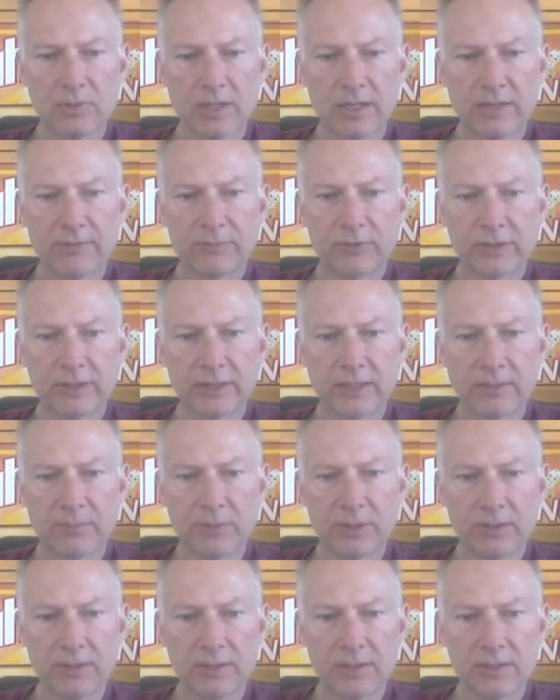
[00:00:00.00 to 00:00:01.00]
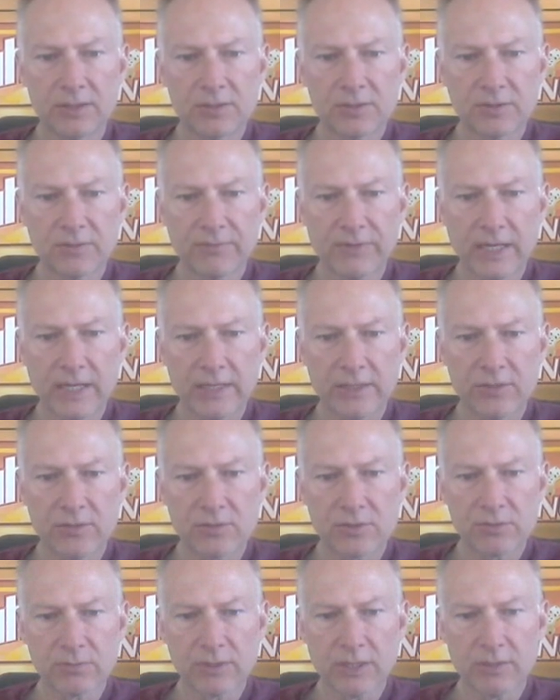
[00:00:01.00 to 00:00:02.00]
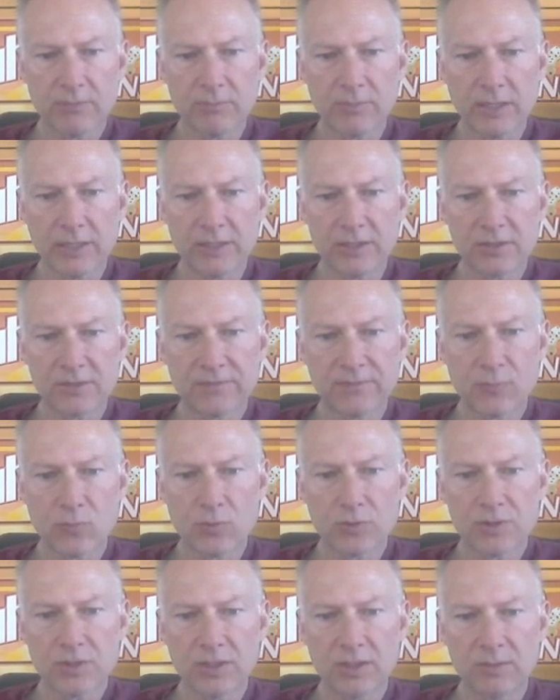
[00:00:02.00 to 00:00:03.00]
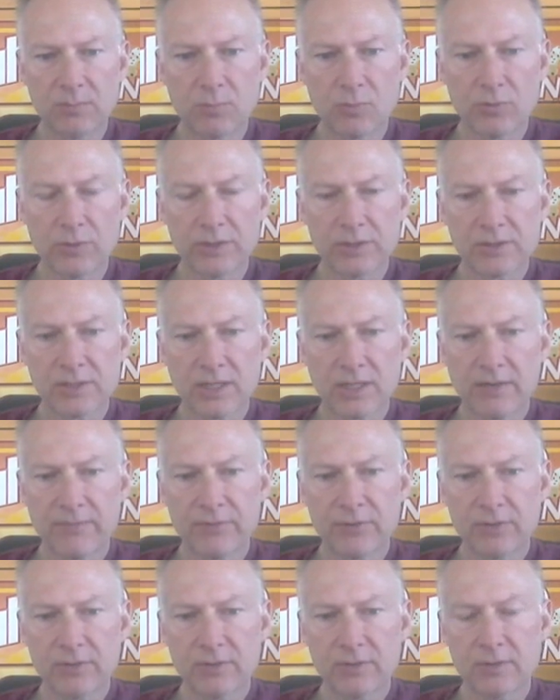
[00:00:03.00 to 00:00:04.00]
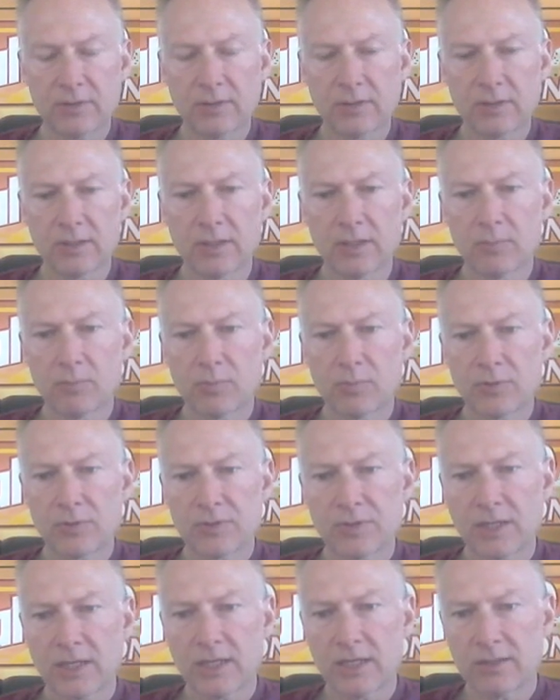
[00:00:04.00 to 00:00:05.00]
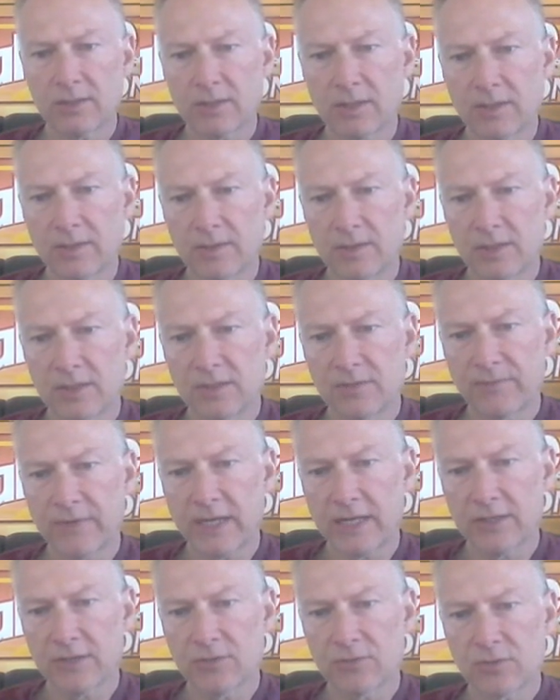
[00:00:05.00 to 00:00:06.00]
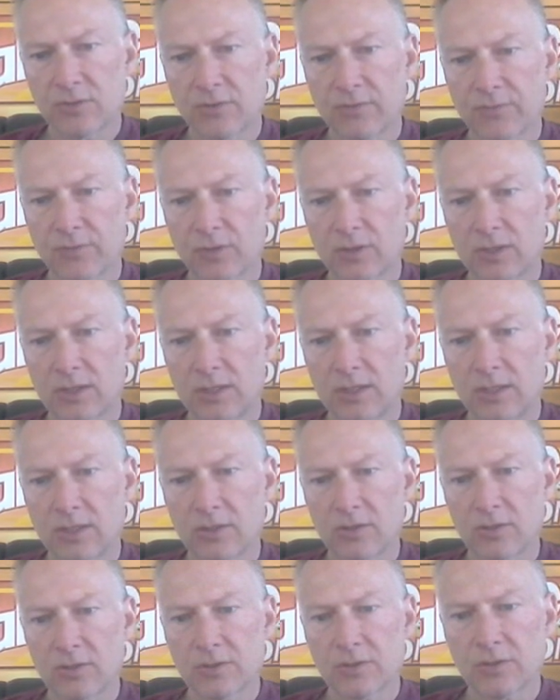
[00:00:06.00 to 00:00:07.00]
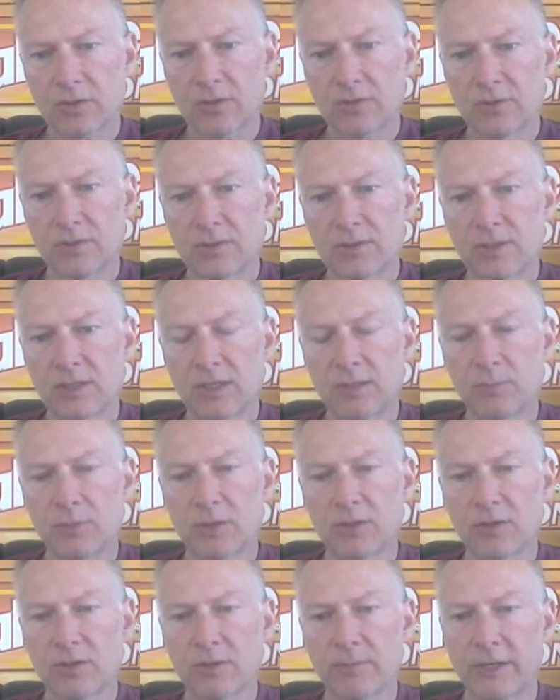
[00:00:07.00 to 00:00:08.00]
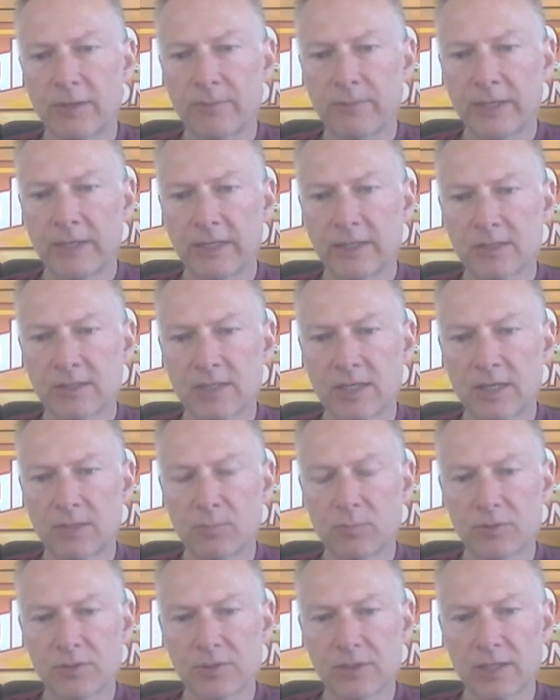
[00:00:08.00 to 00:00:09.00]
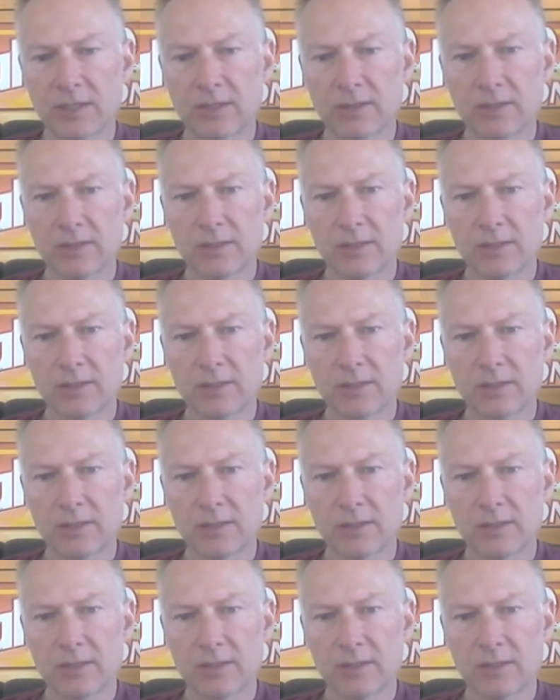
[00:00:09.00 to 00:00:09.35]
heavily. I mean, these are values around -14.7%, and these values over here, it's hard to see, but they're about -10%.